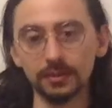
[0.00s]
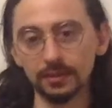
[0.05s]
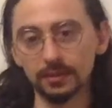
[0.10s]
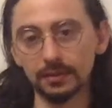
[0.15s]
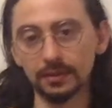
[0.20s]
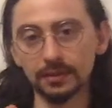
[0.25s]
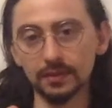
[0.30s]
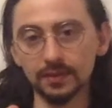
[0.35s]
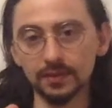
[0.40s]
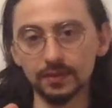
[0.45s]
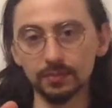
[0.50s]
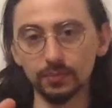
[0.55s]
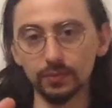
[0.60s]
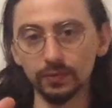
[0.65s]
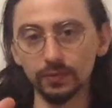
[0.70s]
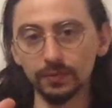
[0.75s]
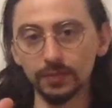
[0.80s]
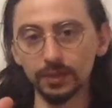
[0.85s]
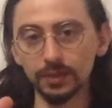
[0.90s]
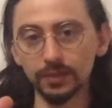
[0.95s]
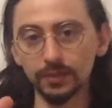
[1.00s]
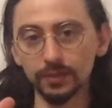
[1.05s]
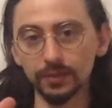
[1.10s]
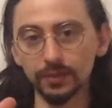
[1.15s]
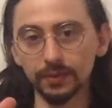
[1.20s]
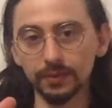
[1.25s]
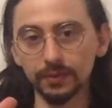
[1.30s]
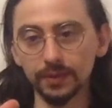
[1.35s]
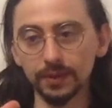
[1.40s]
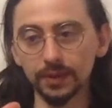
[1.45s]
this movement with the
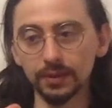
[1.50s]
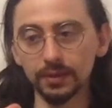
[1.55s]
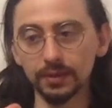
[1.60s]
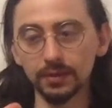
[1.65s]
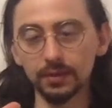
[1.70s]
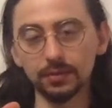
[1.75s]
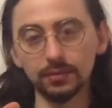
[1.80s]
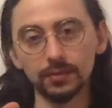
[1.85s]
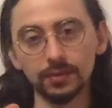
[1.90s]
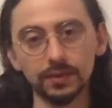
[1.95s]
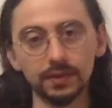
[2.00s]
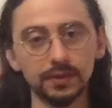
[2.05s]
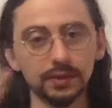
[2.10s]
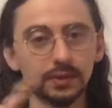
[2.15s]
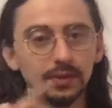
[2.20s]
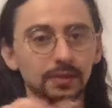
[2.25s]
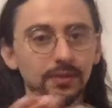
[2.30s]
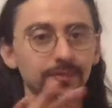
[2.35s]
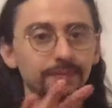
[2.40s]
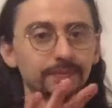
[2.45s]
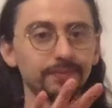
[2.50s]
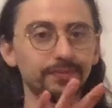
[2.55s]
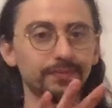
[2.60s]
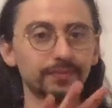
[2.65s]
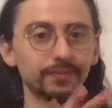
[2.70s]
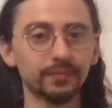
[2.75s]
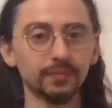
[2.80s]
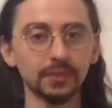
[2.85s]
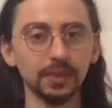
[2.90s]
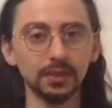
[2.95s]
finger, with the
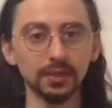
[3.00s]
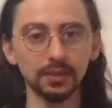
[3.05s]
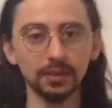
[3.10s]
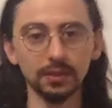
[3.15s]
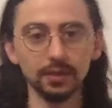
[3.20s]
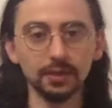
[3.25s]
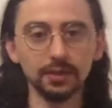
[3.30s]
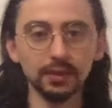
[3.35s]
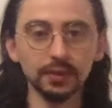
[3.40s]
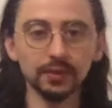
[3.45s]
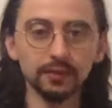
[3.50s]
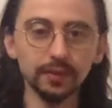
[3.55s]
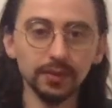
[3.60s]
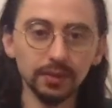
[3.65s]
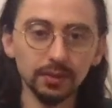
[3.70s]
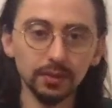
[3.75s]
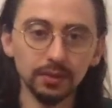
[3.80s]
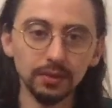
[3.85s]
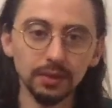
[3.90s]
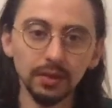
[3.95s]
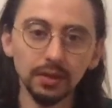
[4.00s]
index finger,